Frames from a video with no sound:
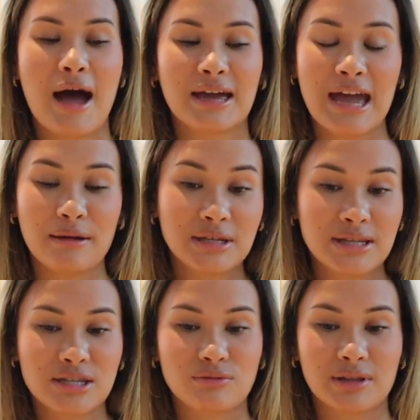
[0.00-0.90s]
I came to
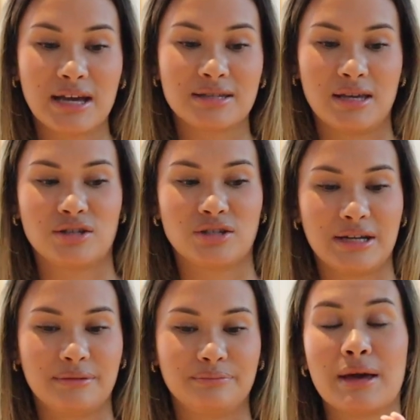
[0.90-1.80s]
this
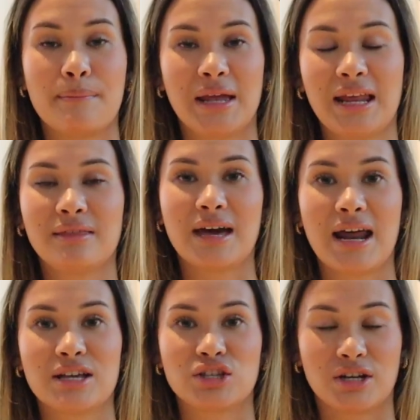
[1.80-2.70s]
realization the minute
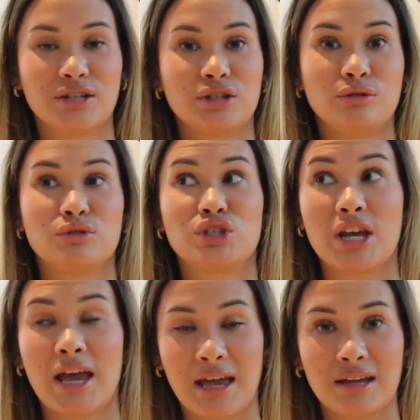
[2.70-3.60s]
that I started to
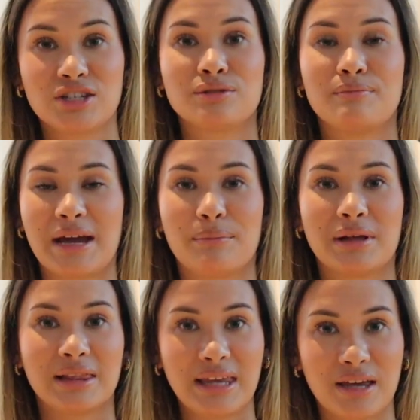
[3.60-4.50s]
change my
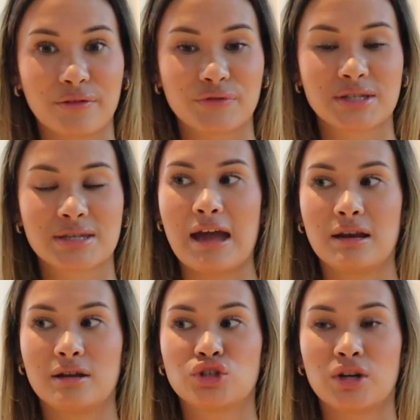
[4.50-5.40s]
beliefs
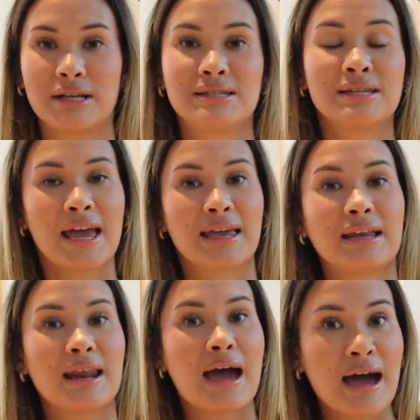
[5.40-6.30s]
and started
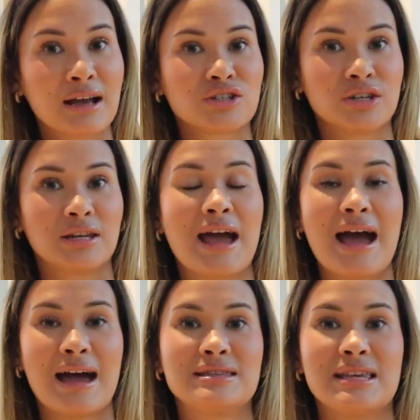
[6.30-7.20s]
taking action
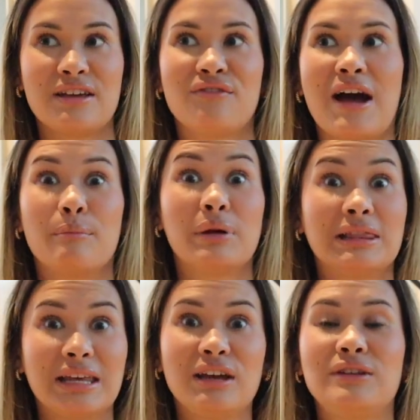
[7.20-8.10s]
as if I
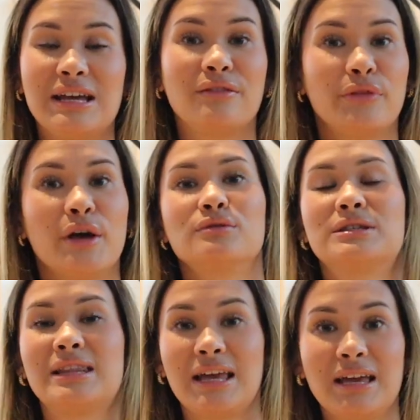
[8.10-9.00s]
believed in
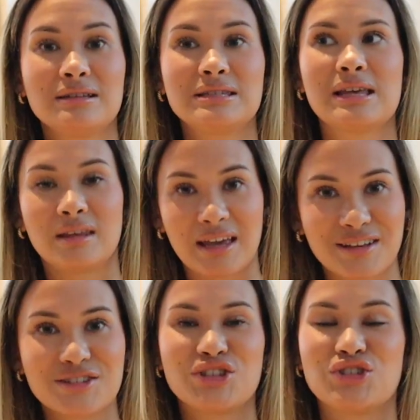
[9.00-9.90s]
those things,
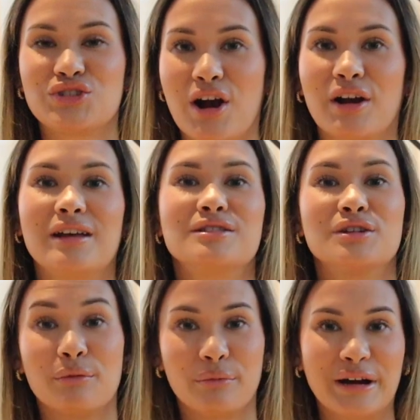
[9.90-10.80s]
things started
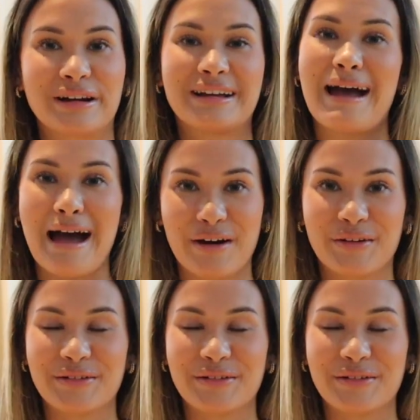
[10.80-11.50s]
to work out.